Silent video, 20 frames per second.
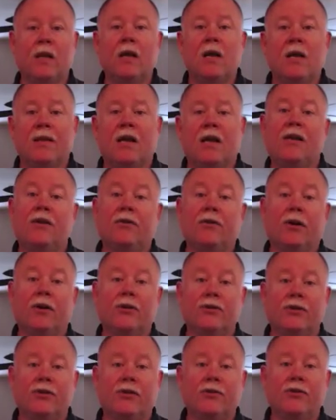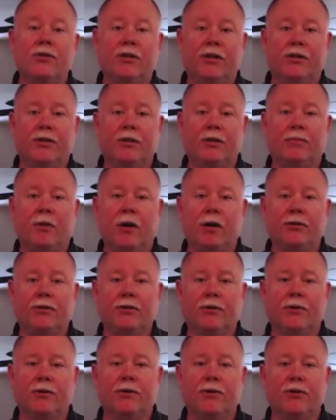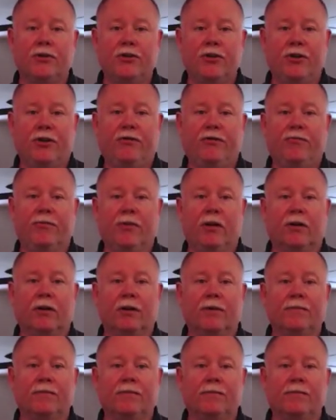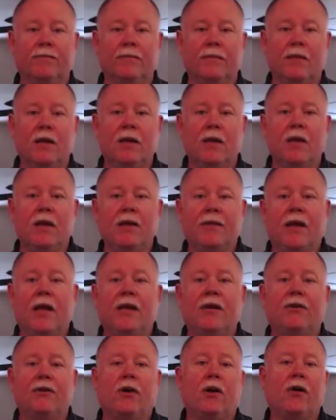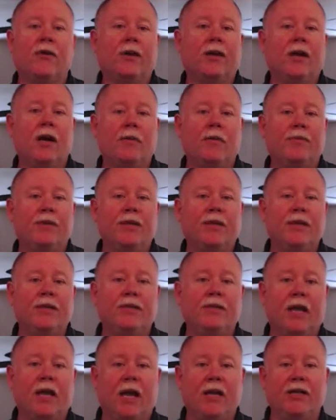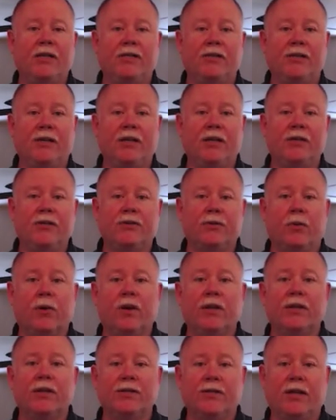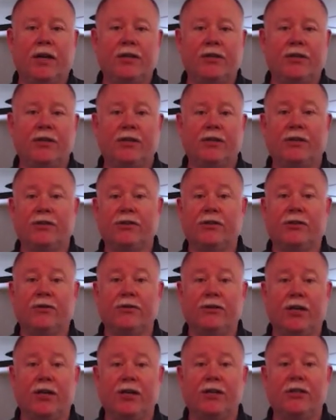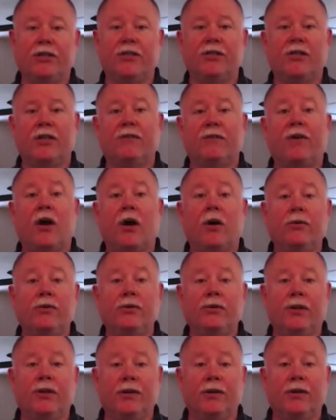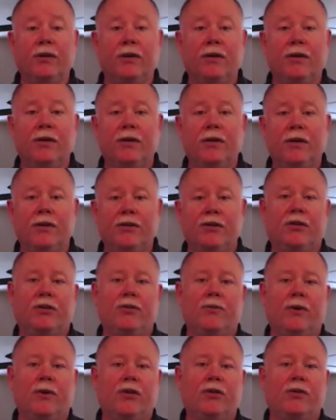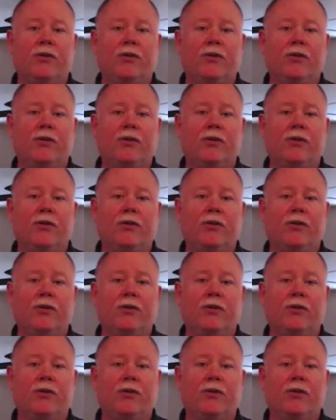Thank you to our associate sponsor, Chief Miller. Thank you to all the companies, agencies, organizations, and associations that have hosted Situation